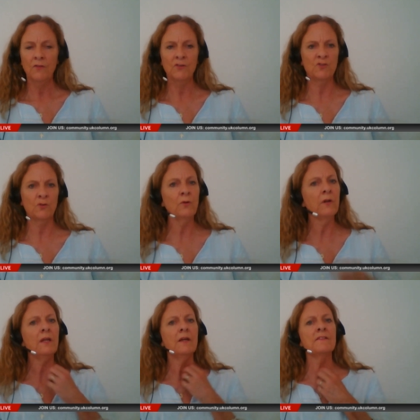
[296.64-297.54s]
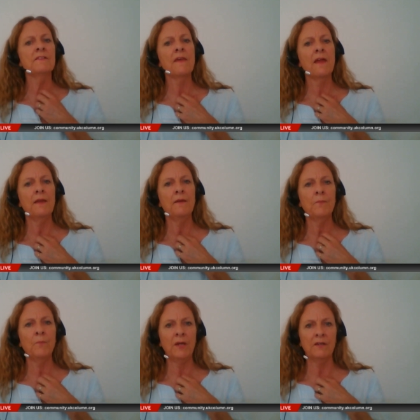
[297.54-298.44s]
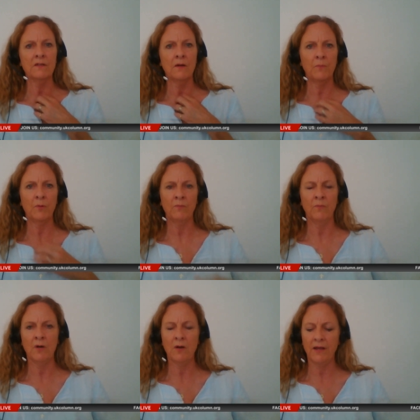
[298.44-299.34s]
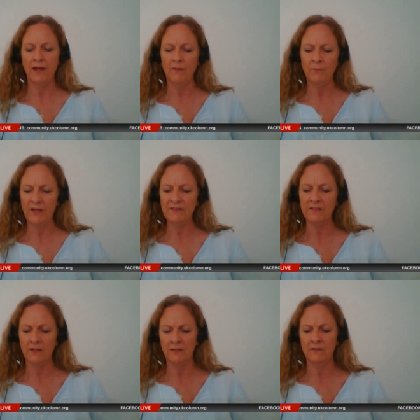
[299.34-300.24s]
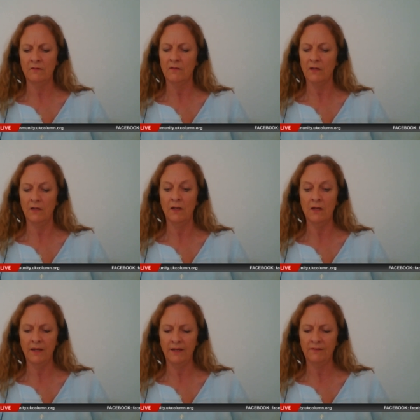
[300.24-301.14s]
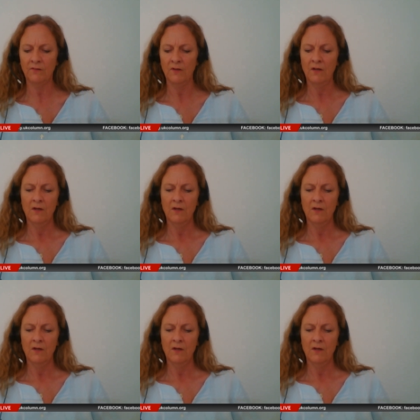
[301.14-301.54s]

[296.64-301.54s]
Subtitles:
The story is then picked up by Pentagon-aligned